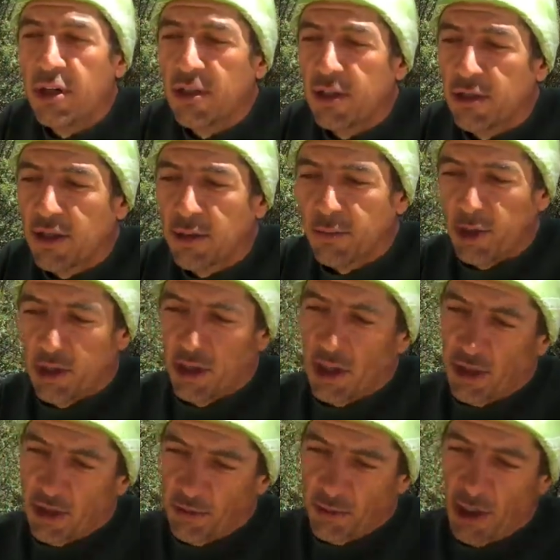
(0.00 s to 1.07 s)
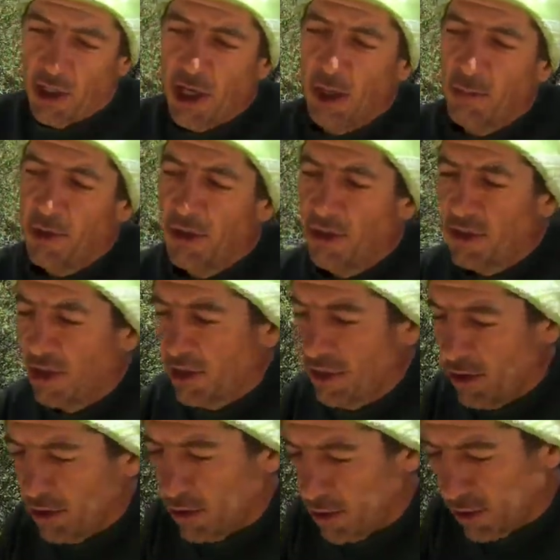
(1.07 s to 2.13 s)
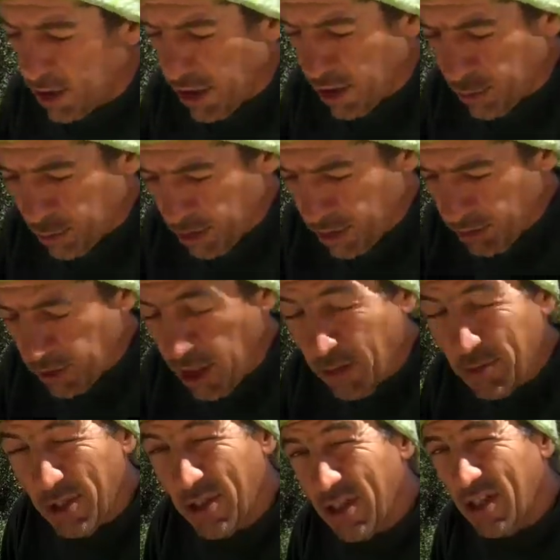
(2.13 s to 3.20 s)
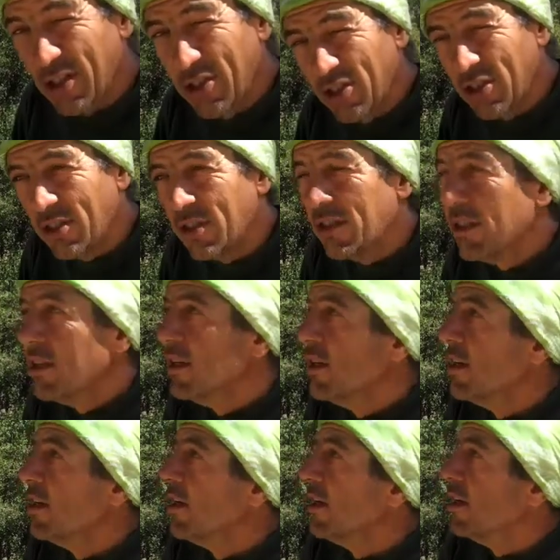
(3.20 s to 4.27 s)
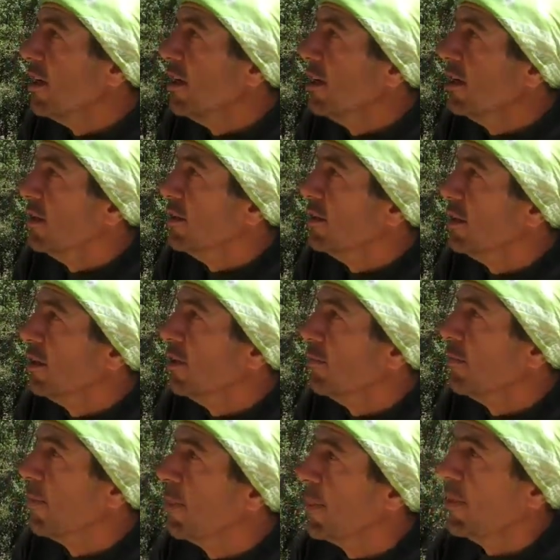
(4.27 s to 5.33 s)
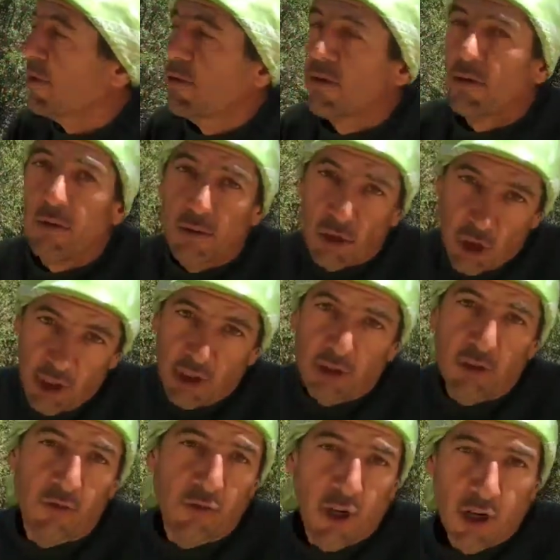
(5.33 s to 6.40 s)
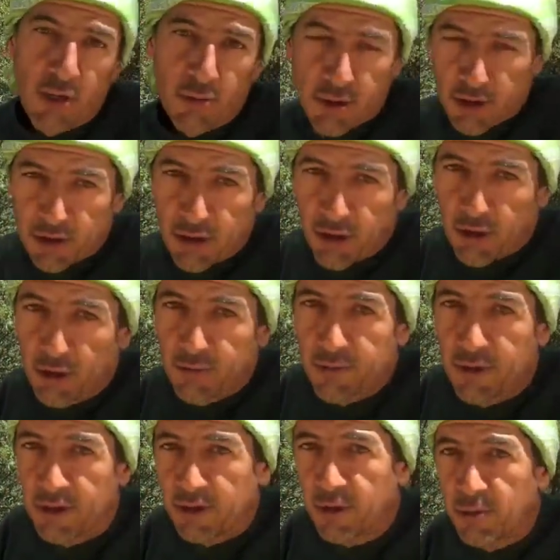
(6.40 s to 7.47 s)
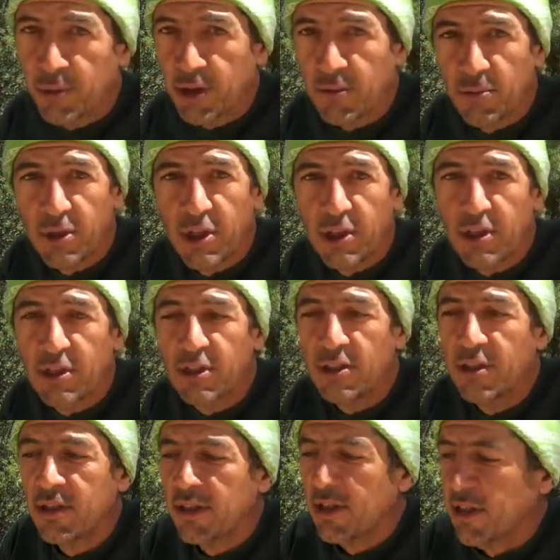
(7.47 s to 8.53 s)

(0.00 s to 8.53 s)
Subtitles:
And I mean, I'm not happy that they dulled their saws, but I'm happy that I didn't. And she gets the firewood, so it's a win-win.